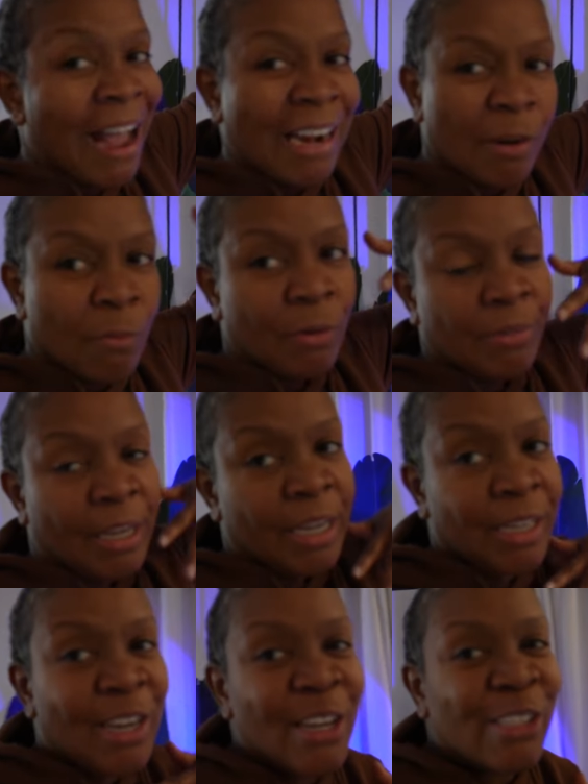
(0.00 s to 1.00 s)
I didn't want
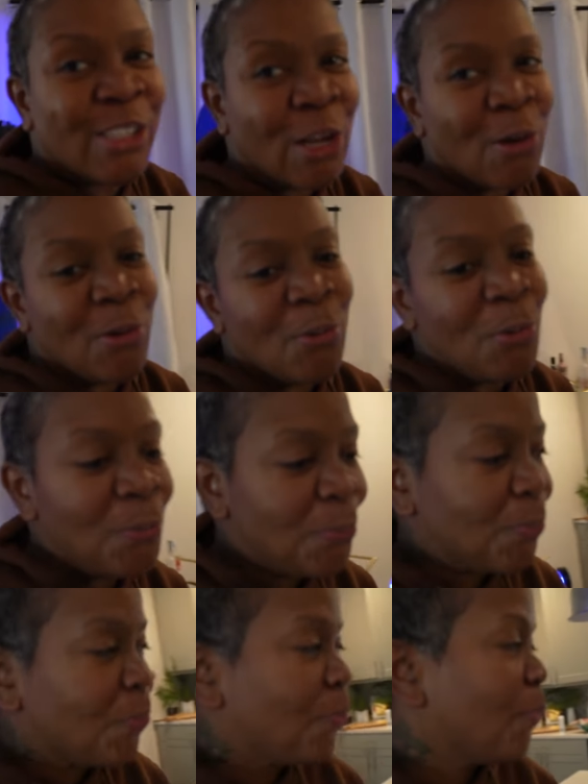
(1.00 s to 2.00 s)
that. So
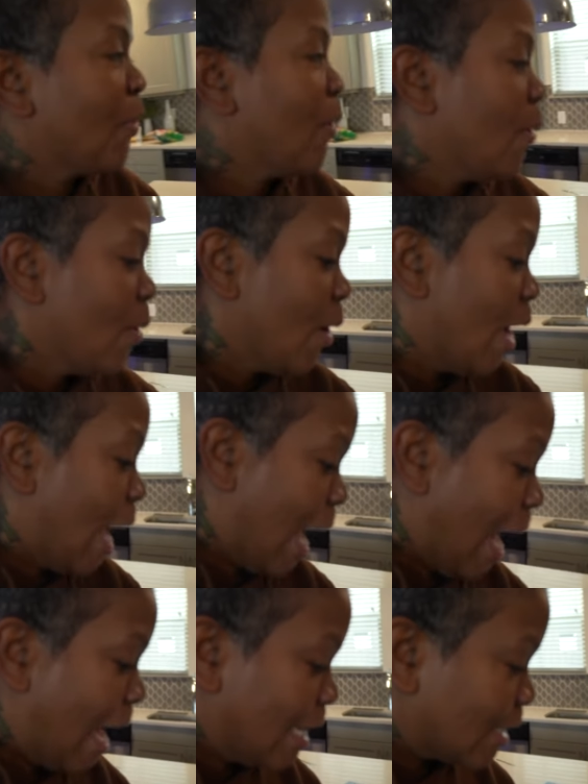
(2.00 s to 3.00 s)

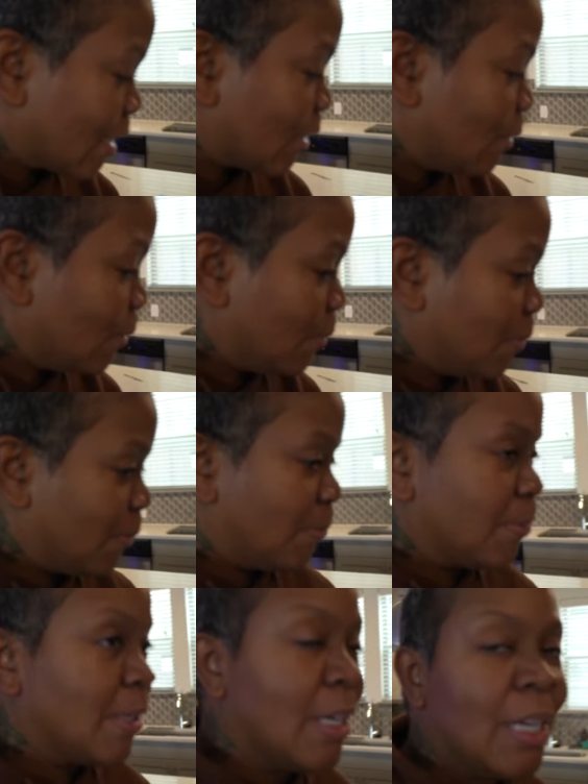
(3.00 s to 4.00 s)
I
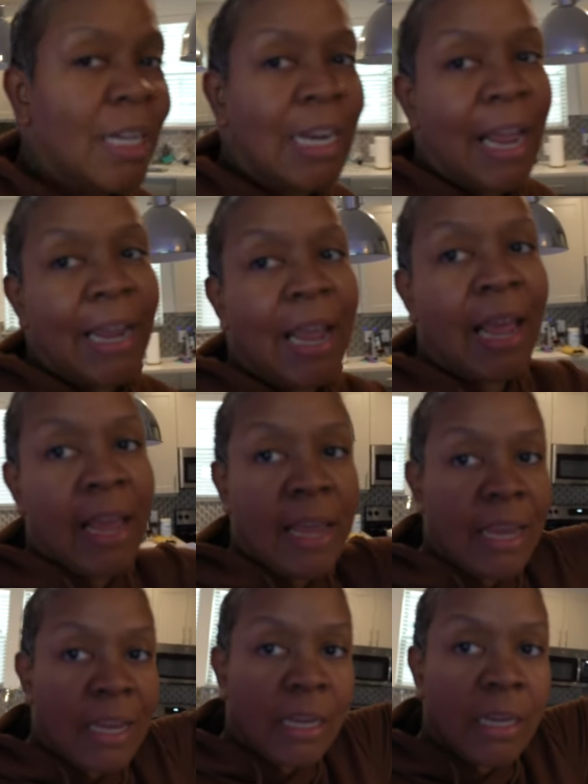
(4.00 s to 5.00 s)
assumed like,
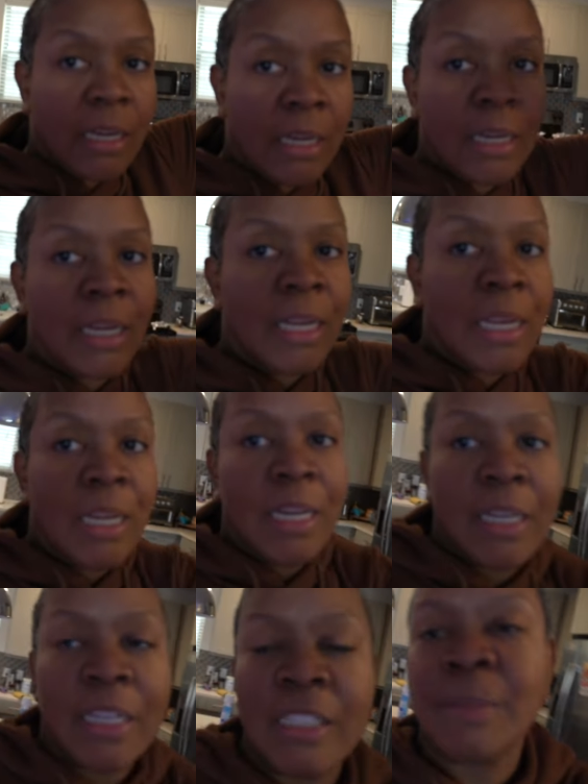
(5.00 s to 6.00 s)
hey,
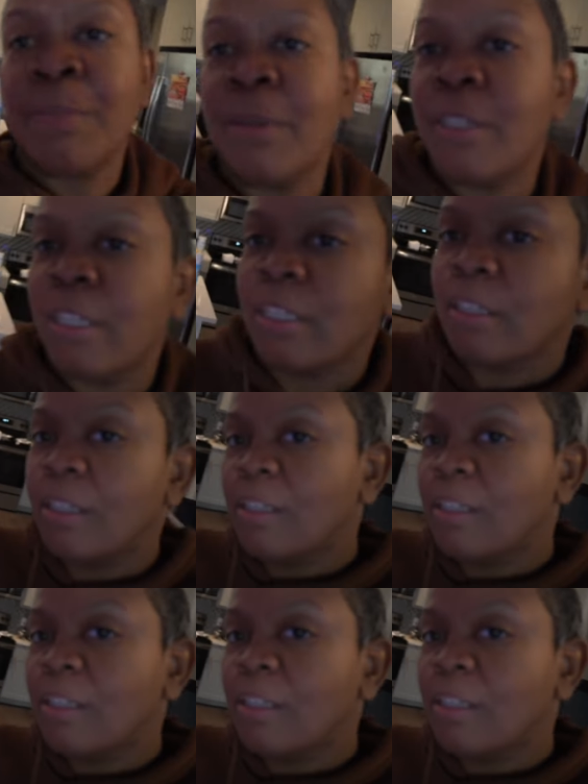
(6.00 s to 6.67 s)
let's put